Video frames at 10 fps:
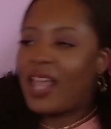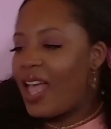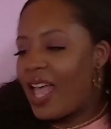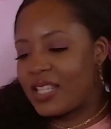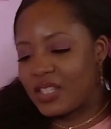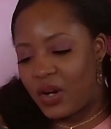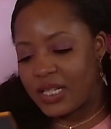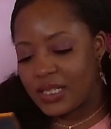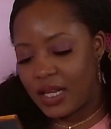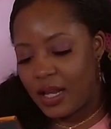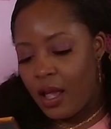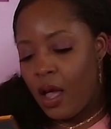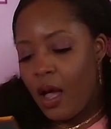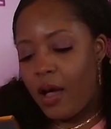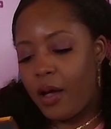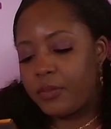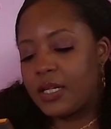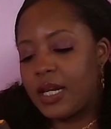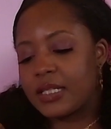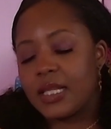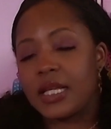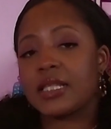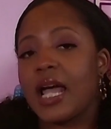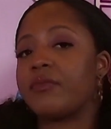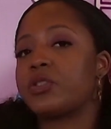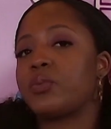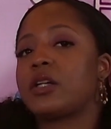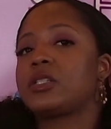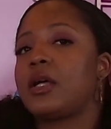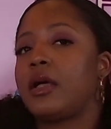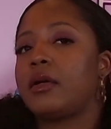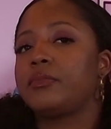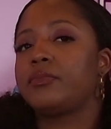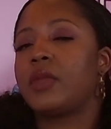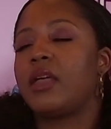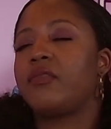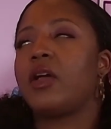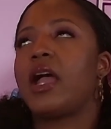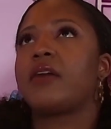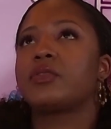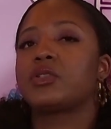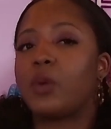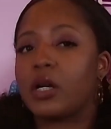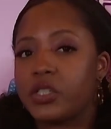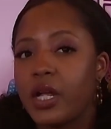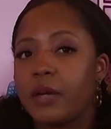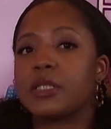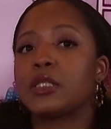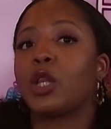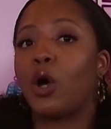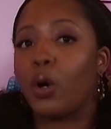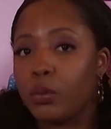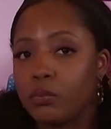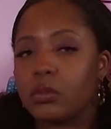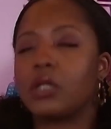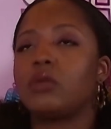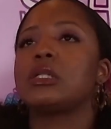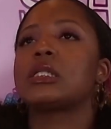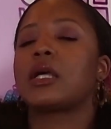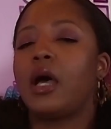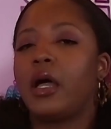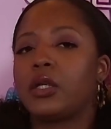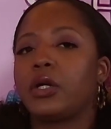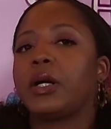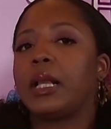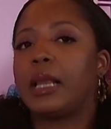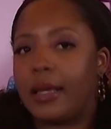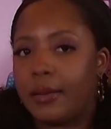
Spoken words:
It's crazy. The next thing is average watch time. If your average watch time is low, then you need to cut your clip.